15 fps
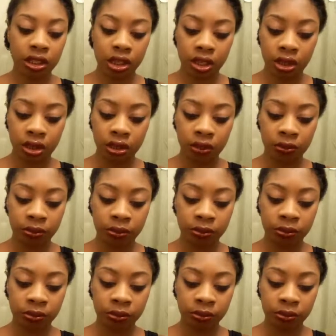Um,
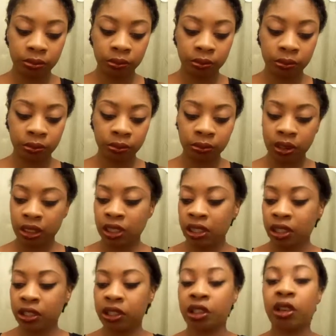
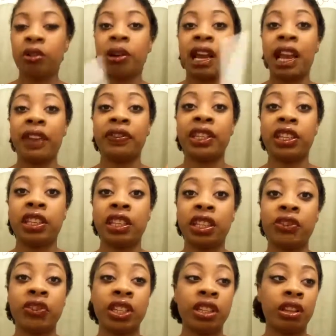so I have to keep,
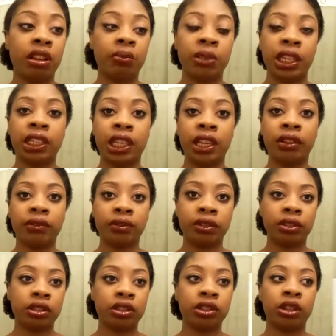leave it upside down
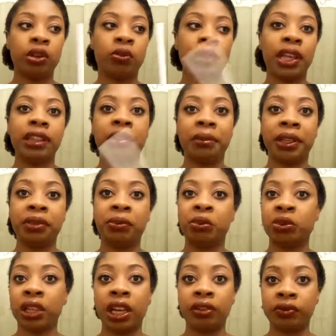so that the pen
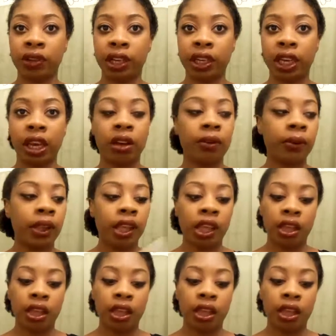will not dry out.